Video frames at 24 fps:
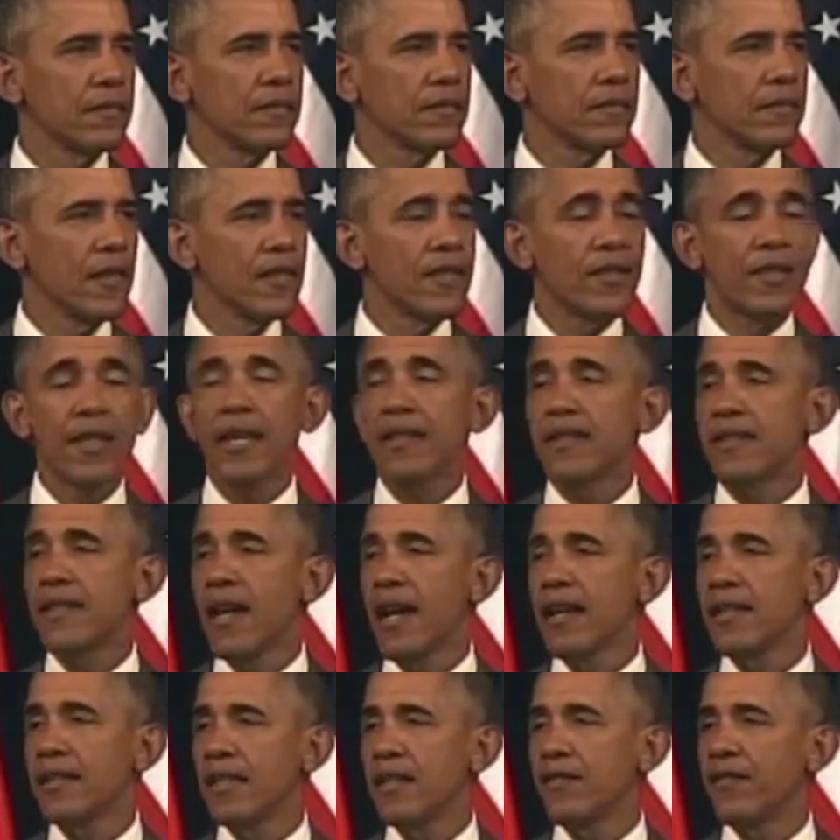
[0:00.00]
And since
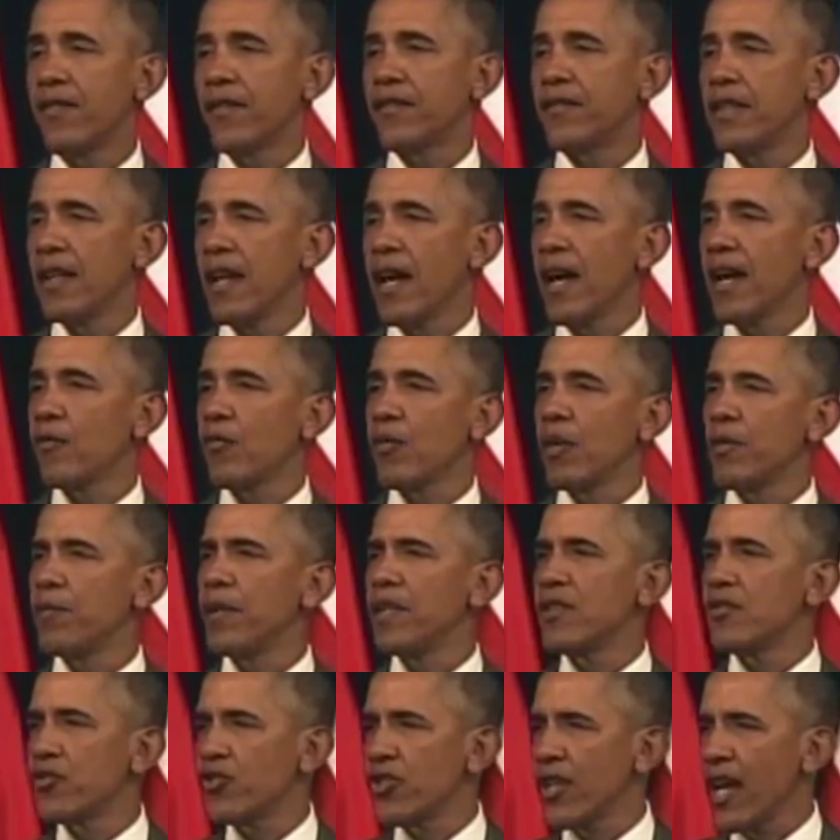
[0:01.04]
1959, we've
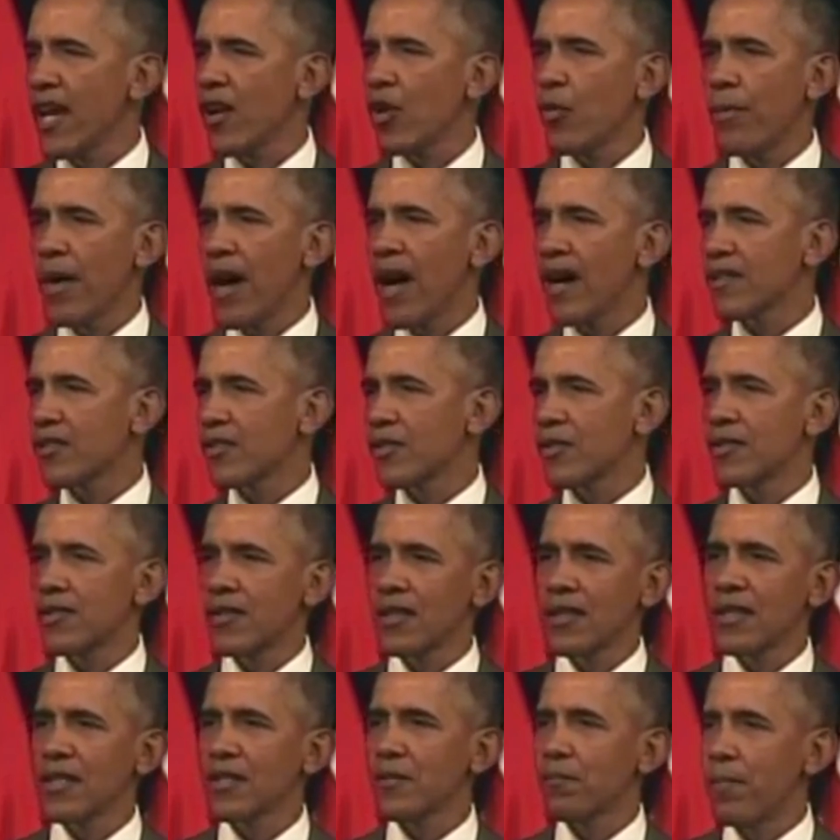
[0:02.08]
been shadow boxers
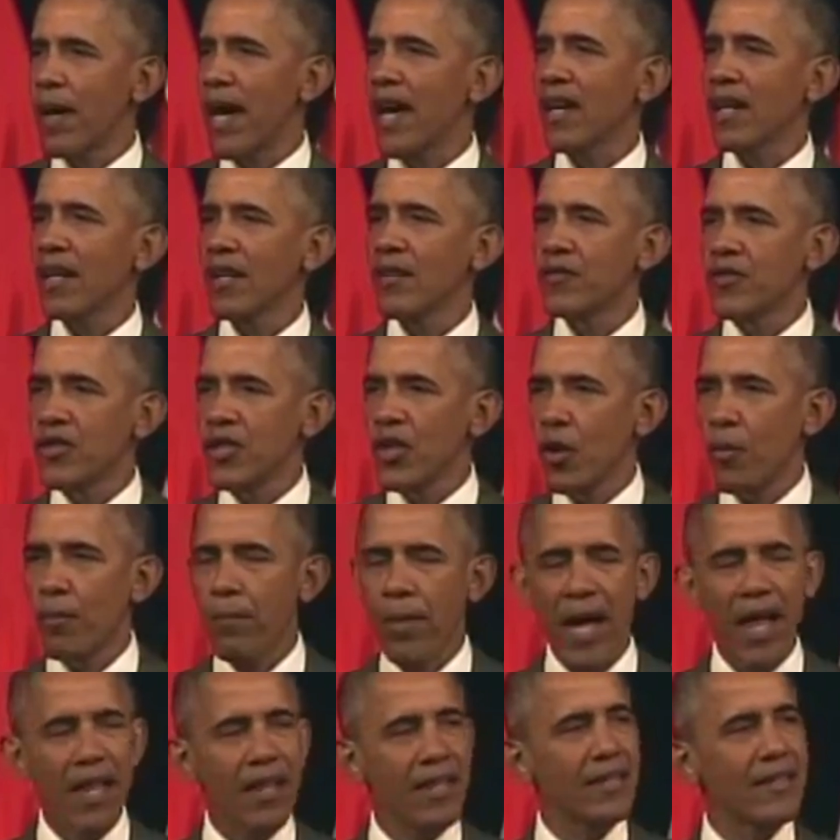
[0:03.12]
in this battle of
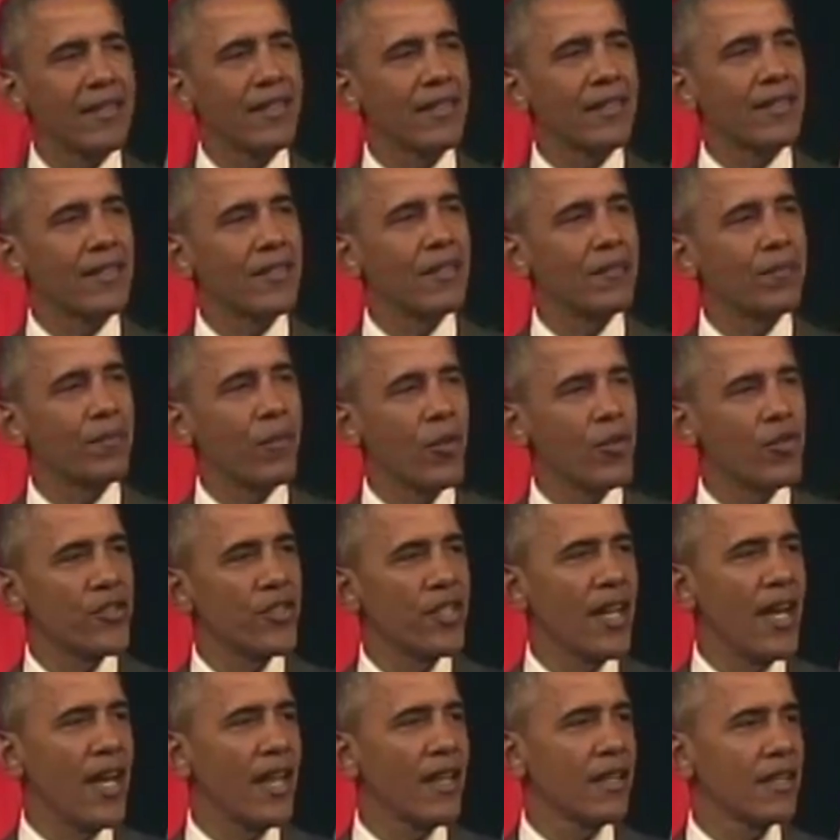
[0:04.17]
geopolitics and
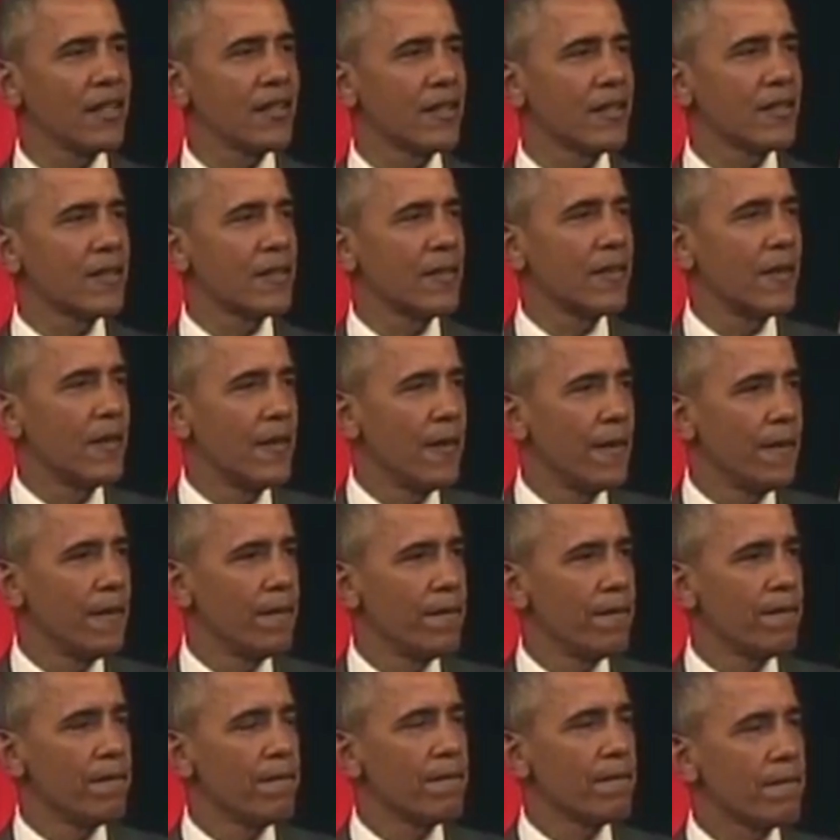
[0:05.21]
personalities.
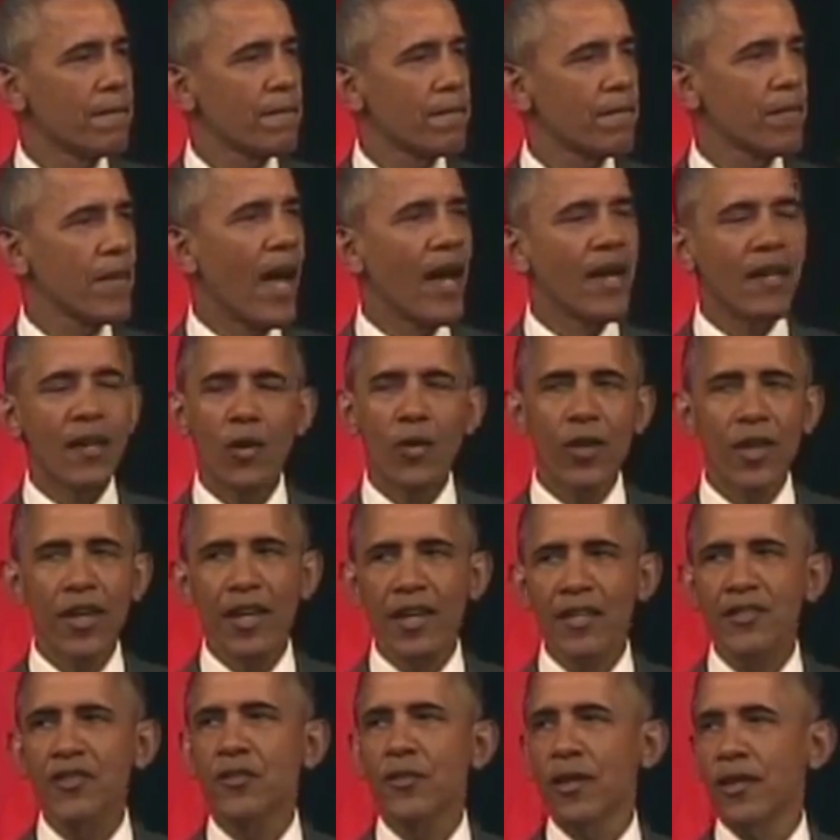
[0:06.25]
I know the
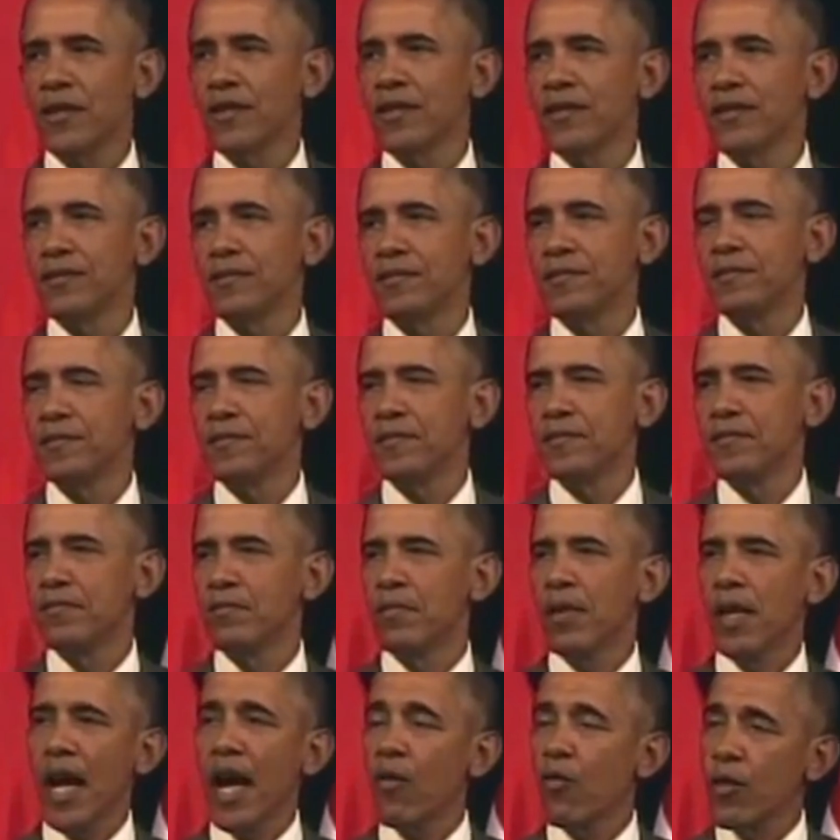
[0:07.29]
history,
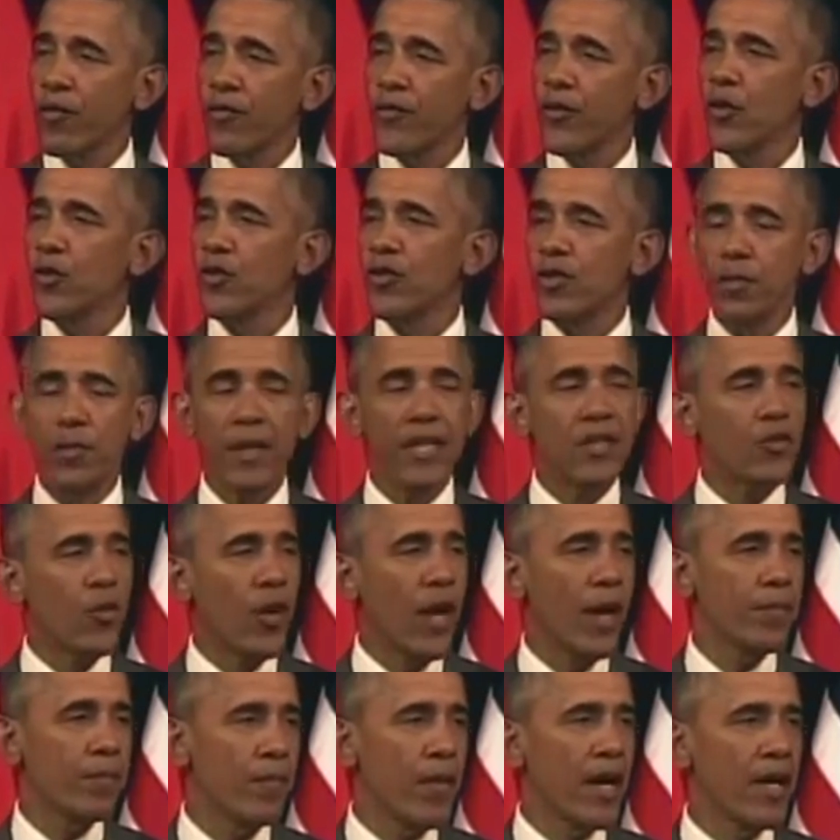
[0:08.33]
but I refuse to be
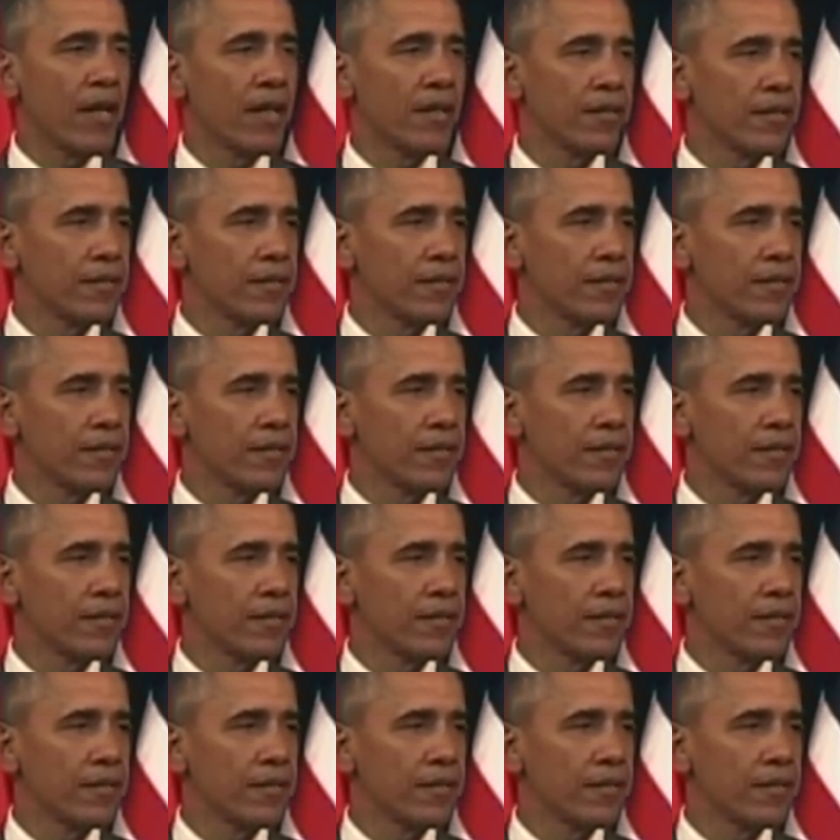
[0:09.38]
trapped by it.